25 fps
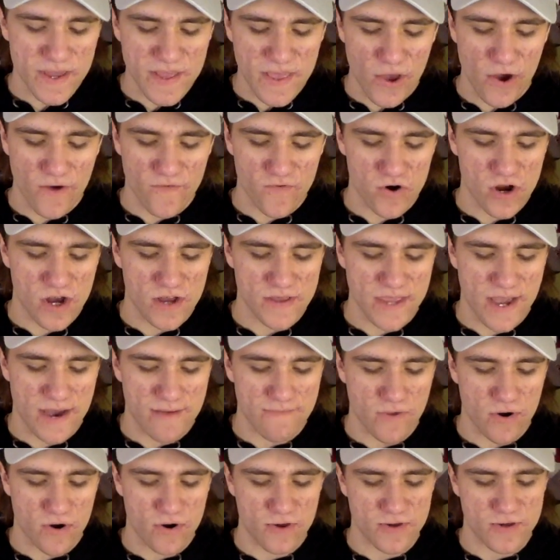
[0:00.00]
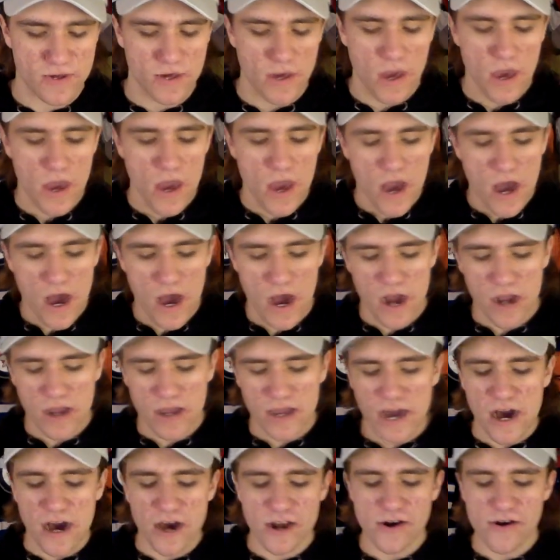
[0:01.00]
at the overall numbers,
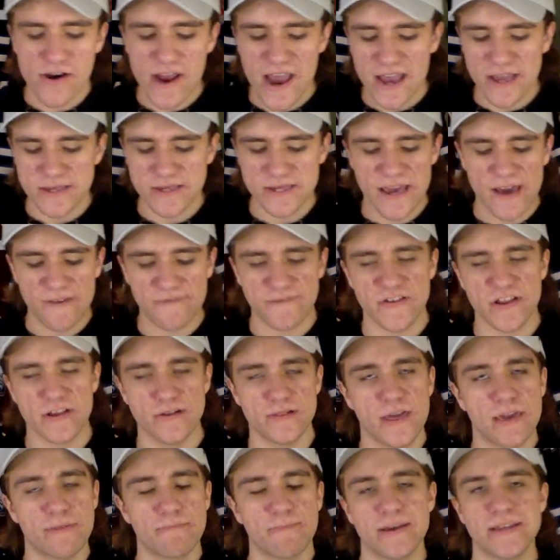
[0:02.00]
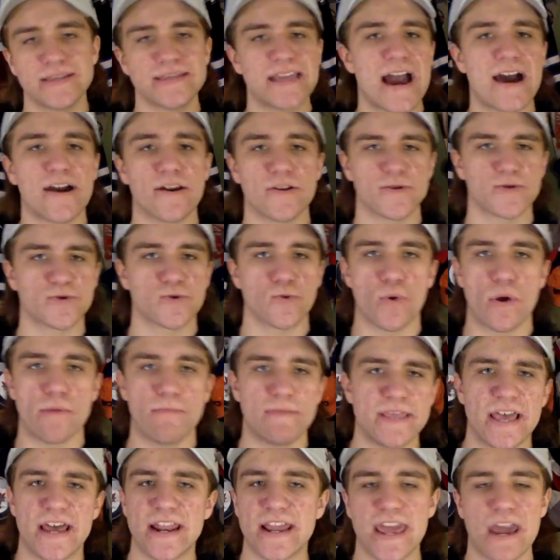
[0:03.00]
Connor has definitely been down in scoring.
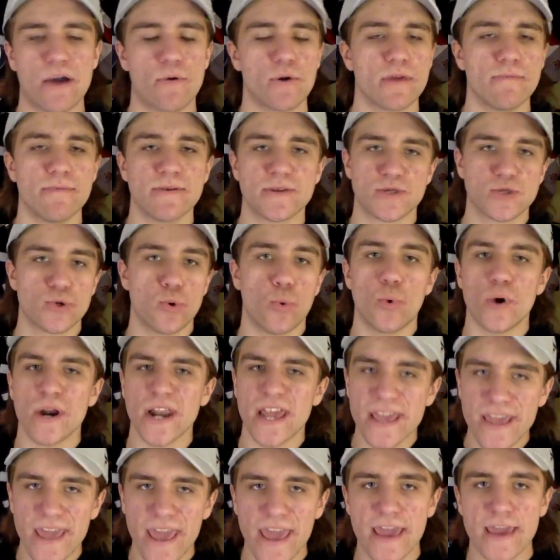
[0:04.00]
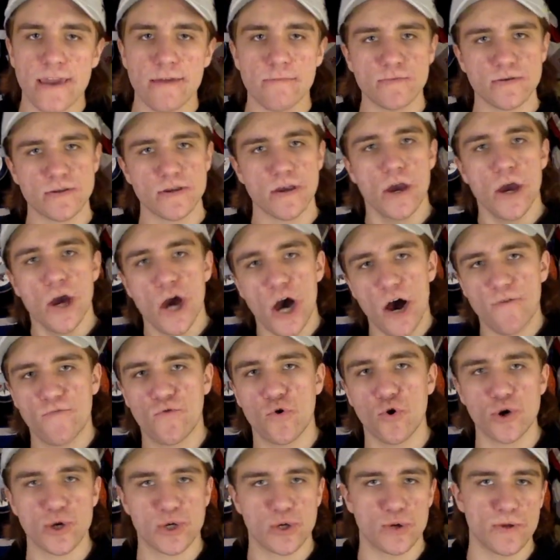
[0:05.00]
But then again, when you miss 20 games, of
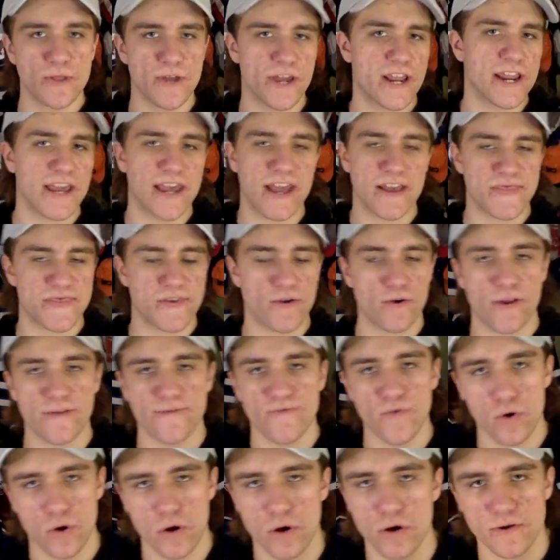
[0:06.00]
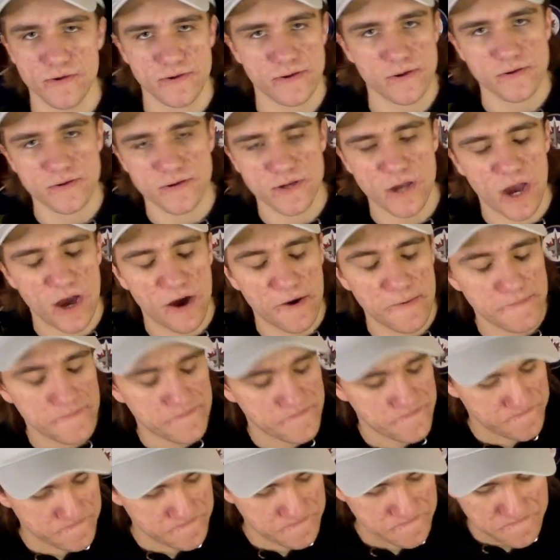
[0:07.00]
course you're only going to get 34 goals. So
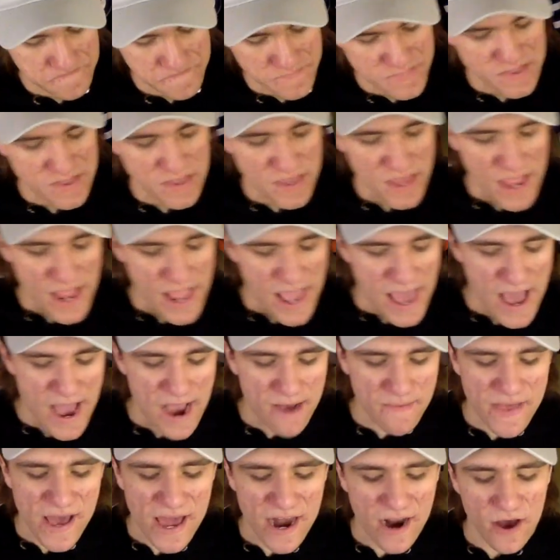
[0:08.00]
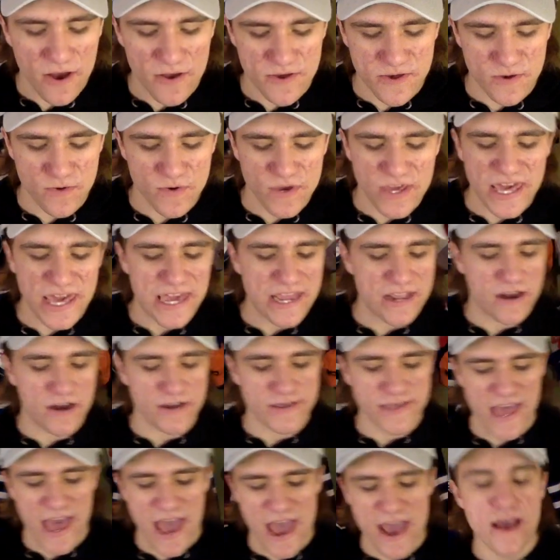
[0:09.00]
I'm not all too keen
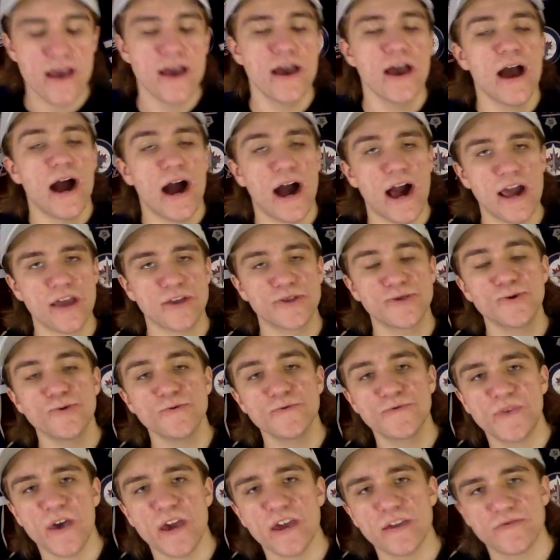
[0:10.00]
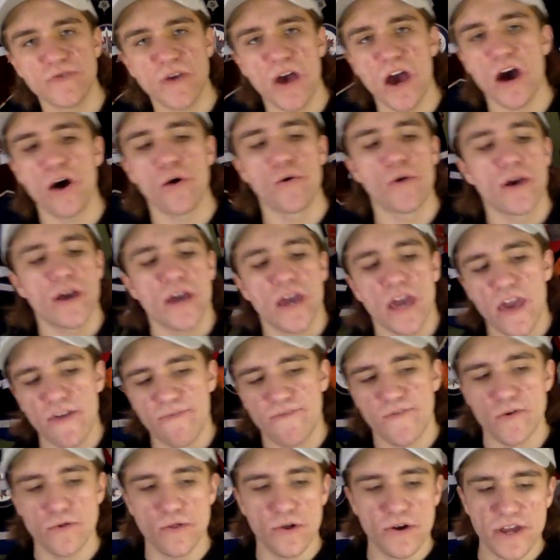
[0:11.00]
on that. I do think, though,
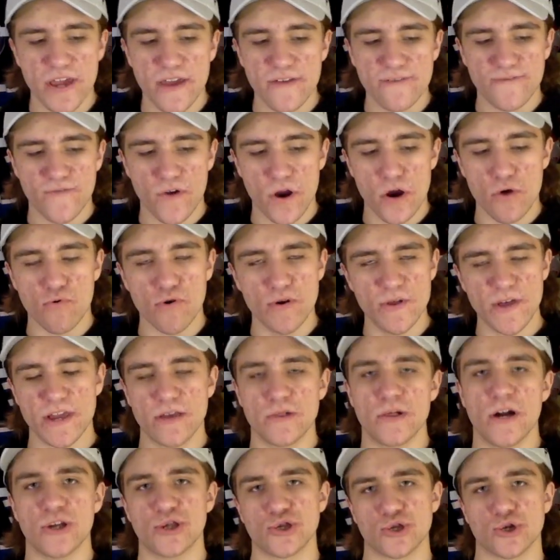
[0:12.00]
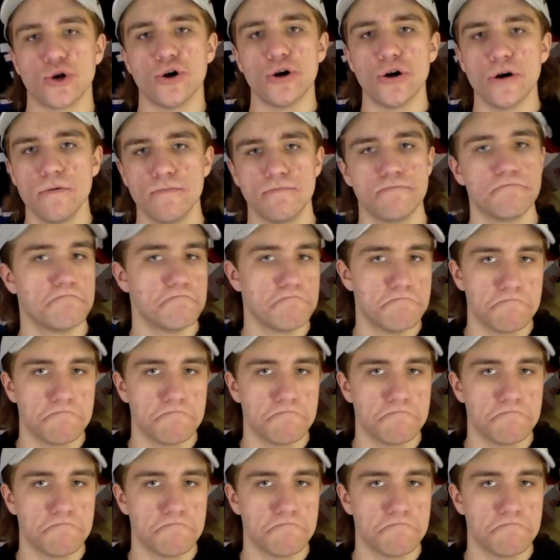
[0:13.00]
if you're looking for a really clutch goal,